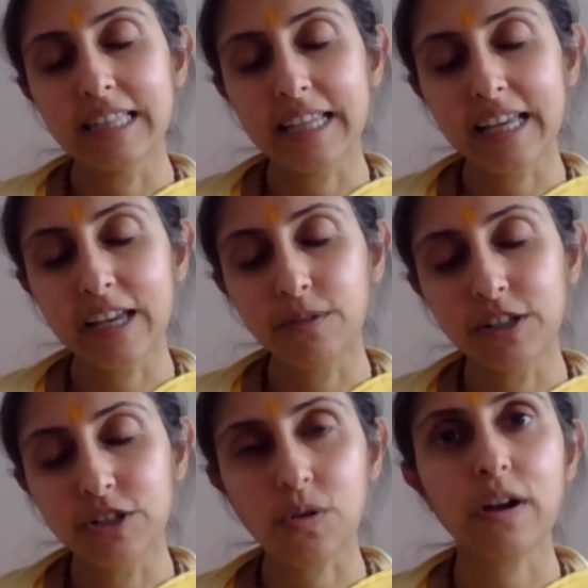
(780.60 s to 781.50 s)
They
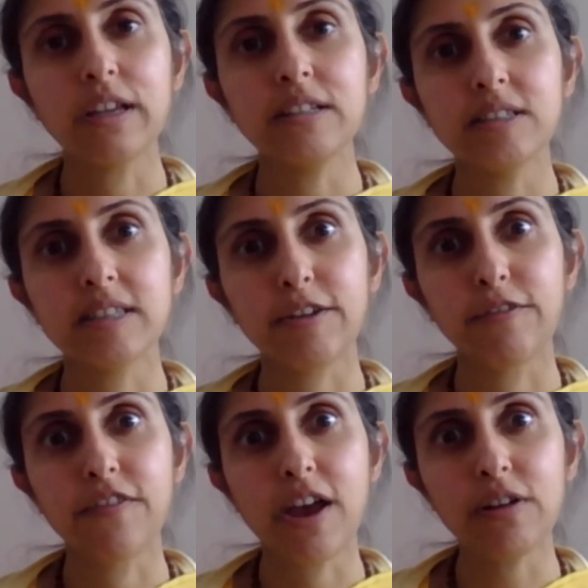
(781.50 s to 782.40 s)
rejoice, they
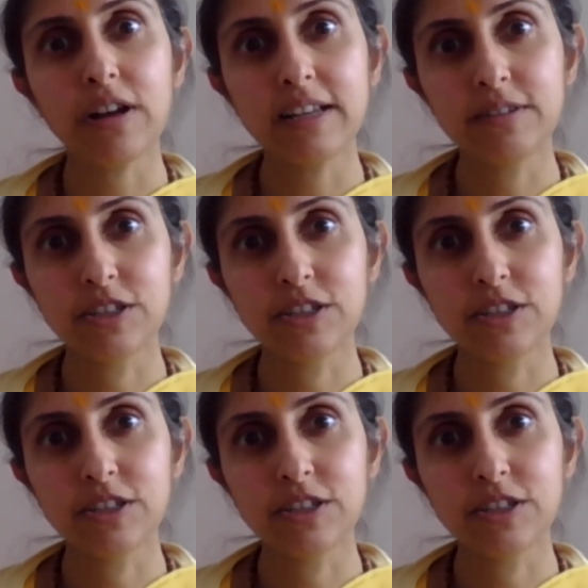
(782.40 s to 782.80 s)
verily